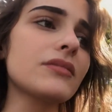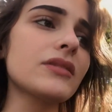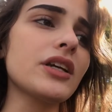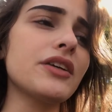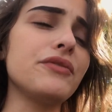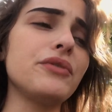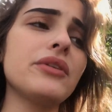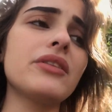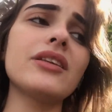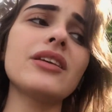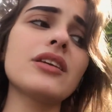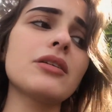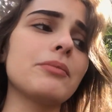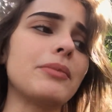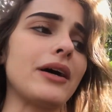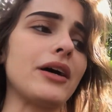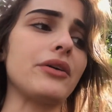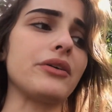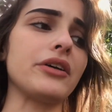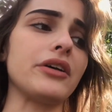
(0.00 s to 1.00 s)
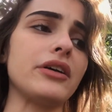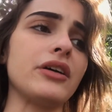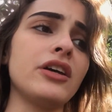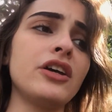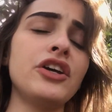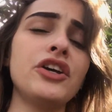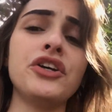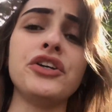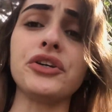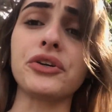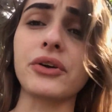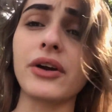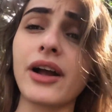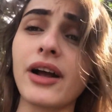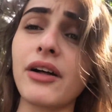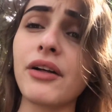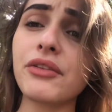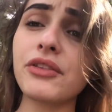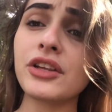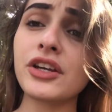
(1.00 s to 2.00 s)
if you think about it, your
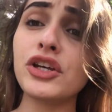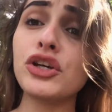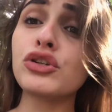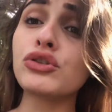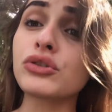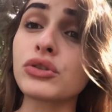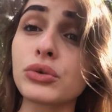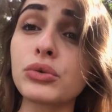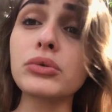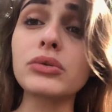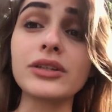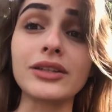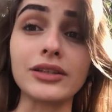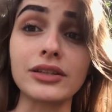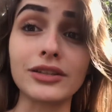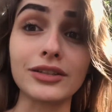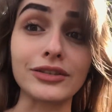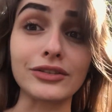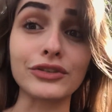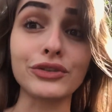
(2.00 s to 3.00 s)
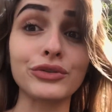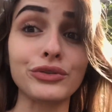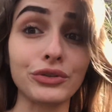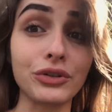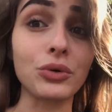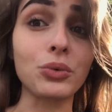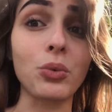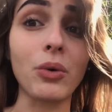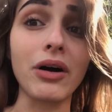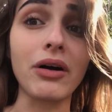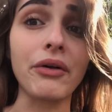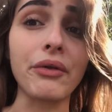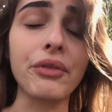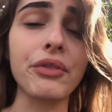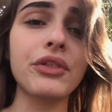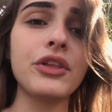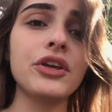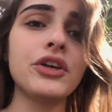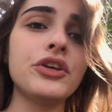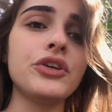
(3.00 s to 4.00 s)
health truly is your
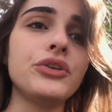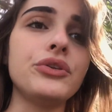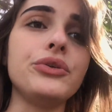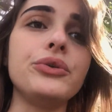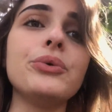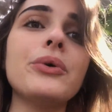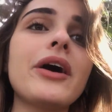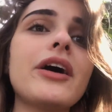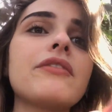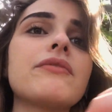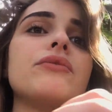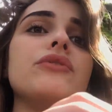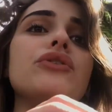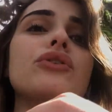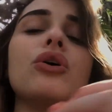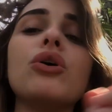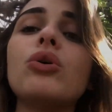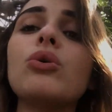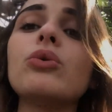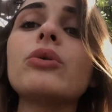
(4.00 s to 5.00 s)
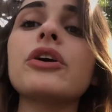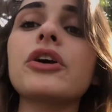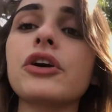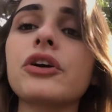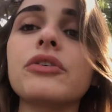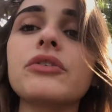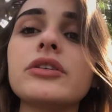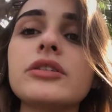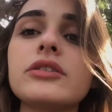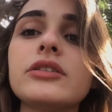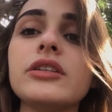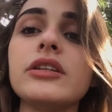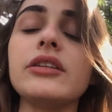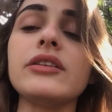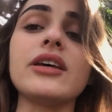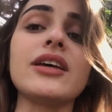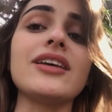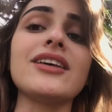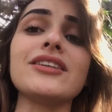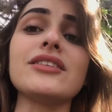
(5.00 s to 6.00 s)
wealth. You have no currency
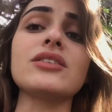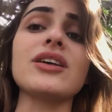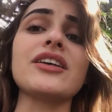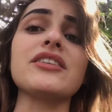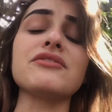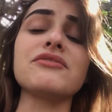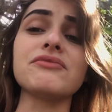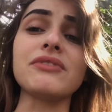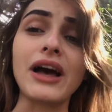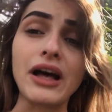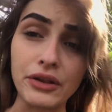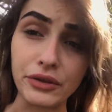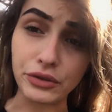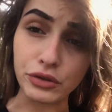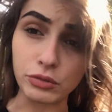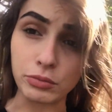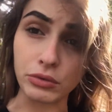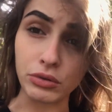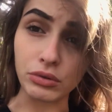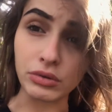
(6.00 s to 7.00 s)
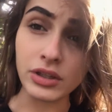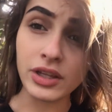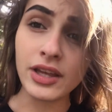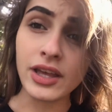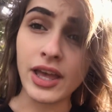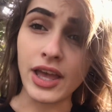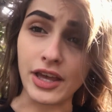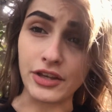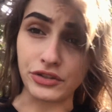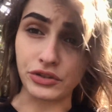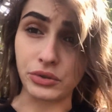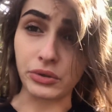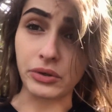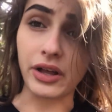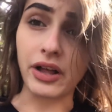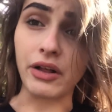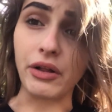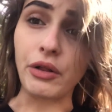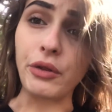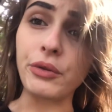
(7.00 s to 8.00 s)
that is as valuable as your
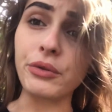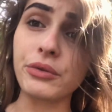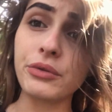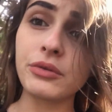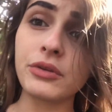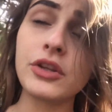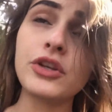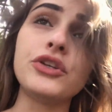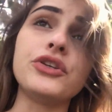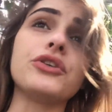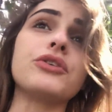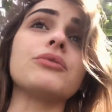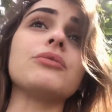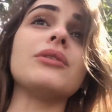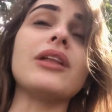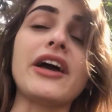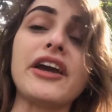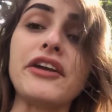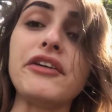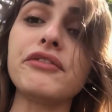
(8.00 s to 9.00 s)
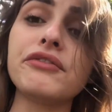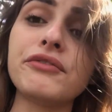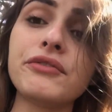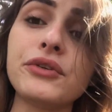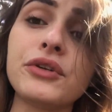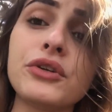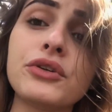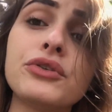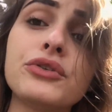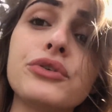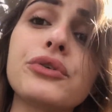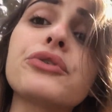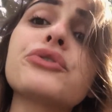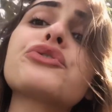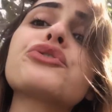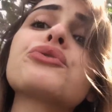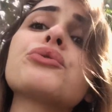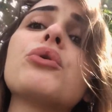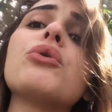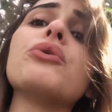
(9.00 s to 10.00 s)
health, your life, your
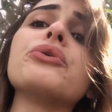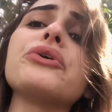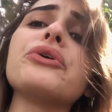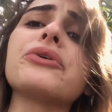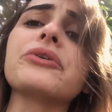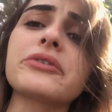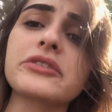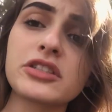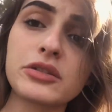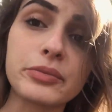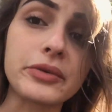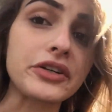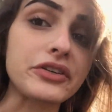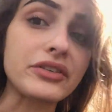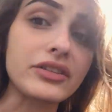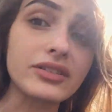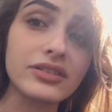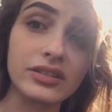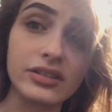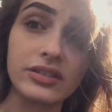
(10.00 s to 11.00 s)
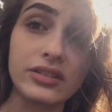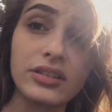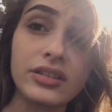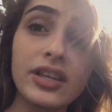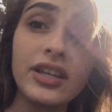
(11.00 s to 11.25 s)
soul, your experiences,